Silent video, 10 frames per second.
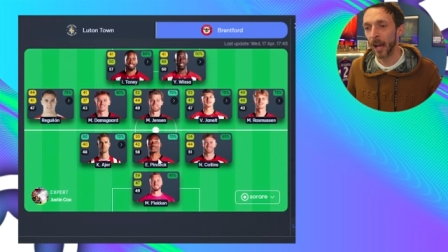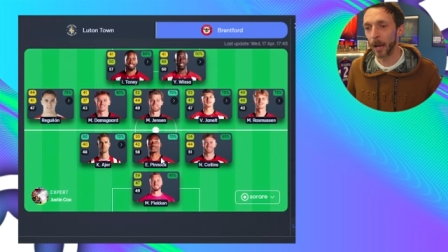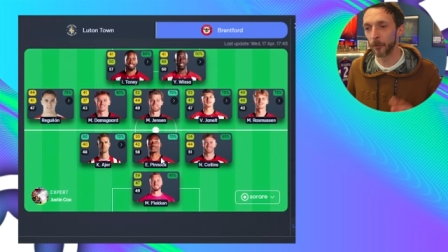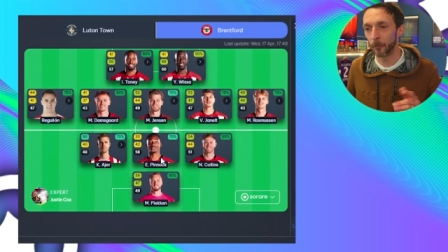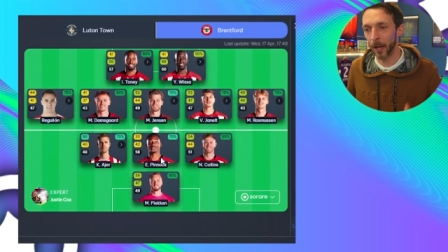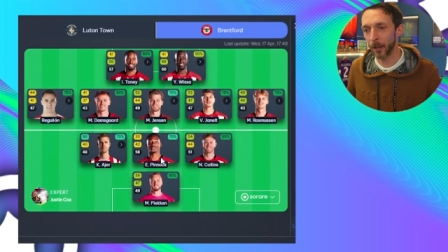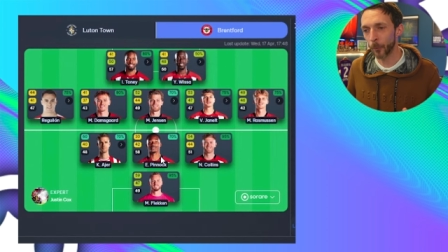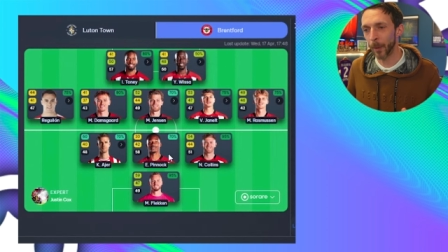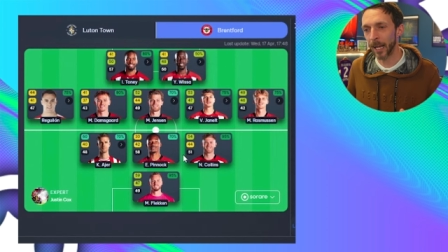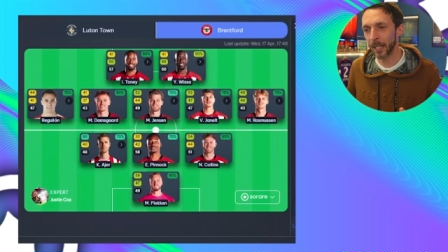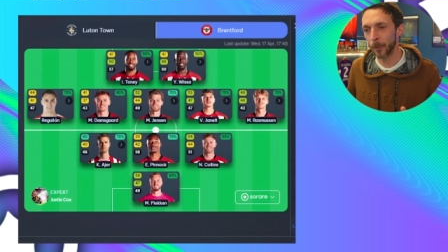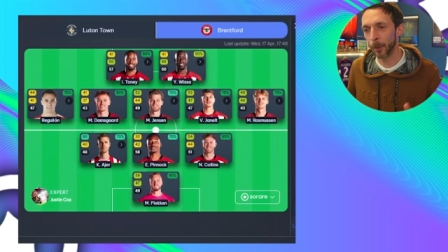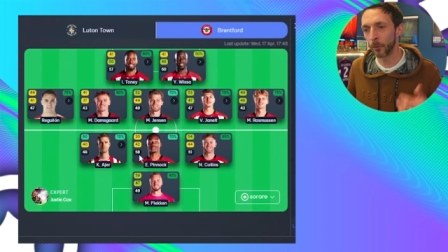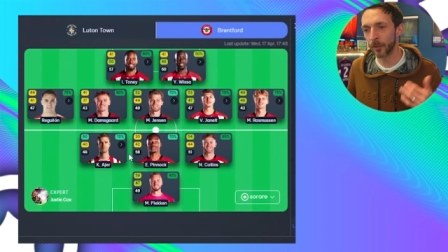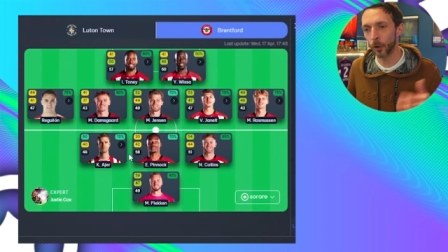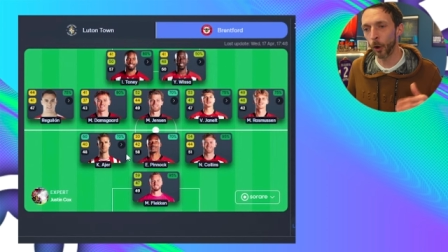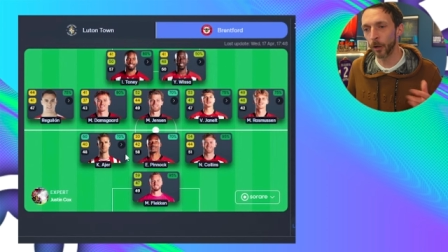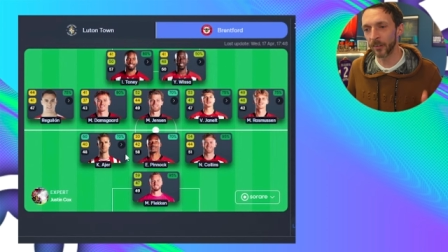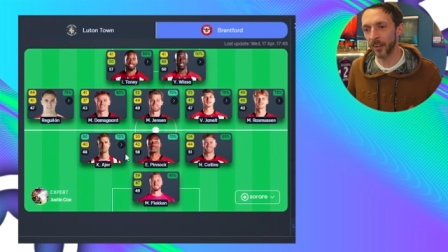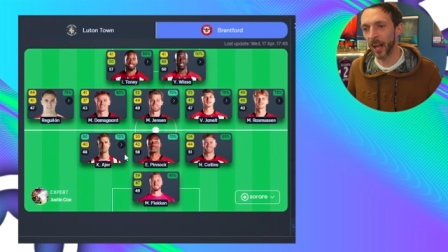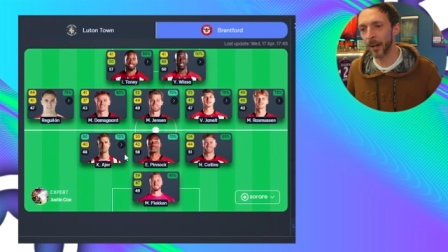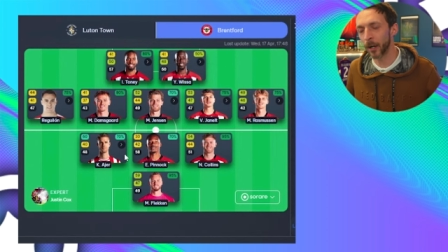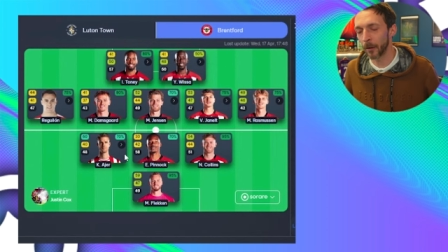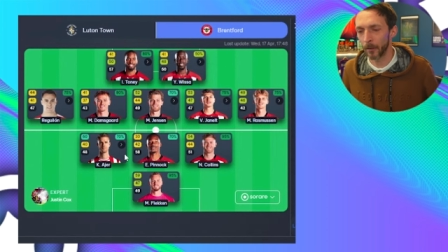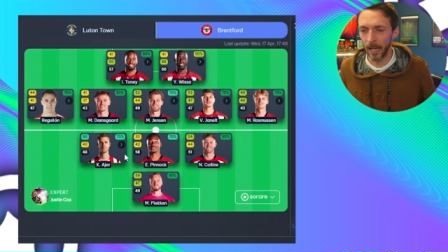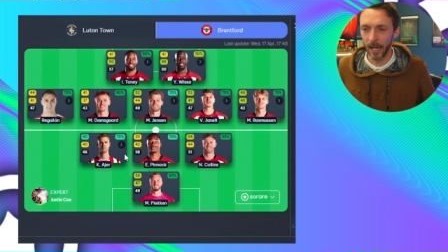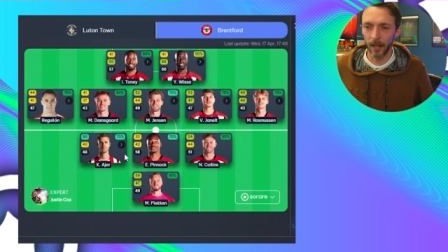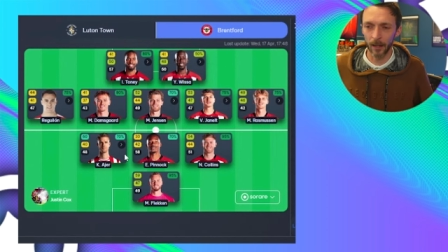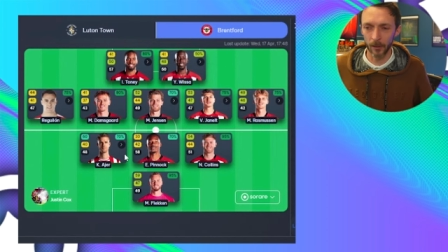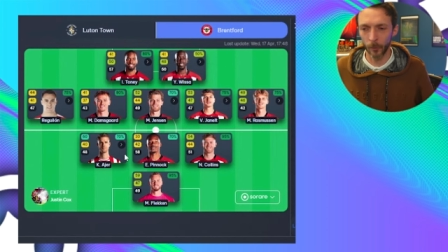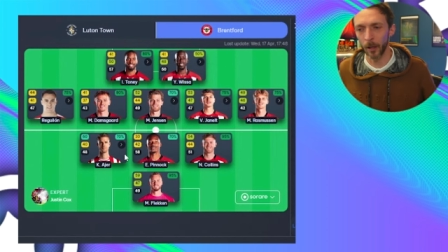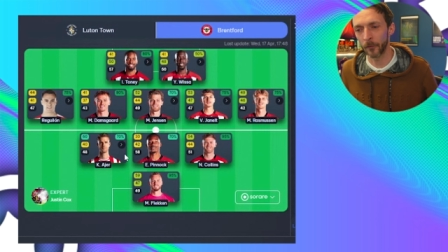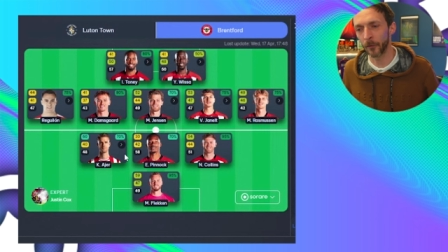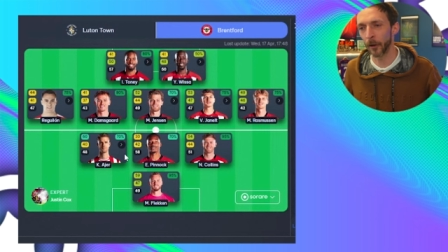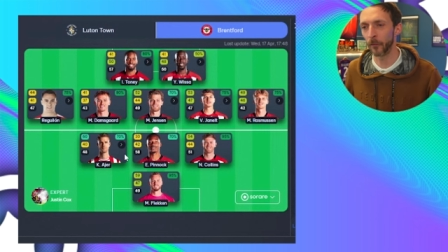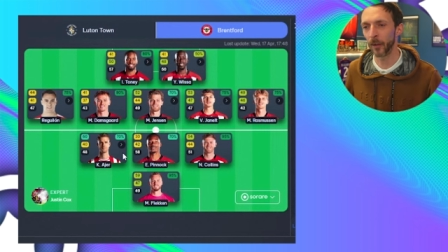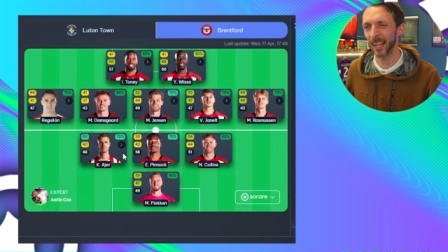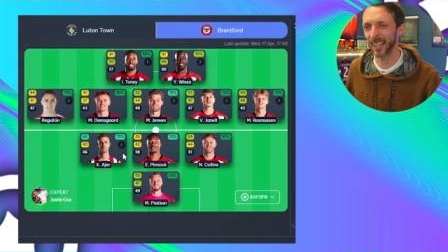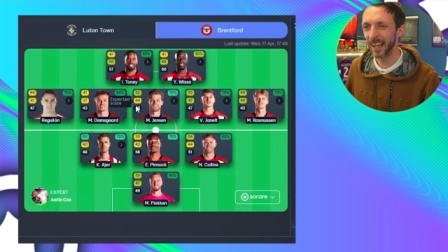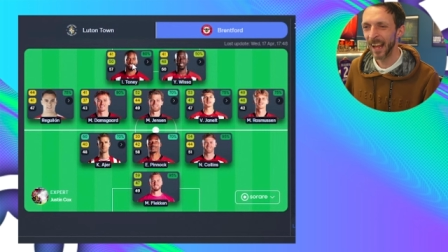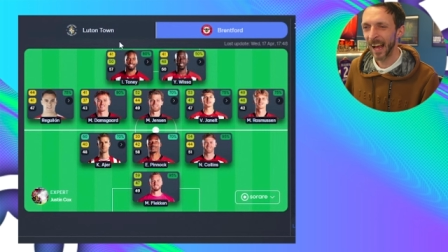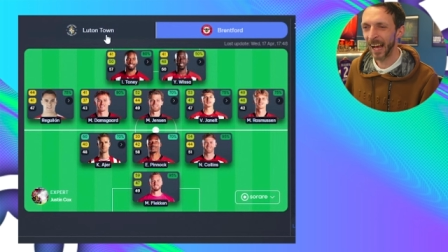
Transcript: And with Pinnock back in the building, Collins and Ayer uh, as well in front of Flecken,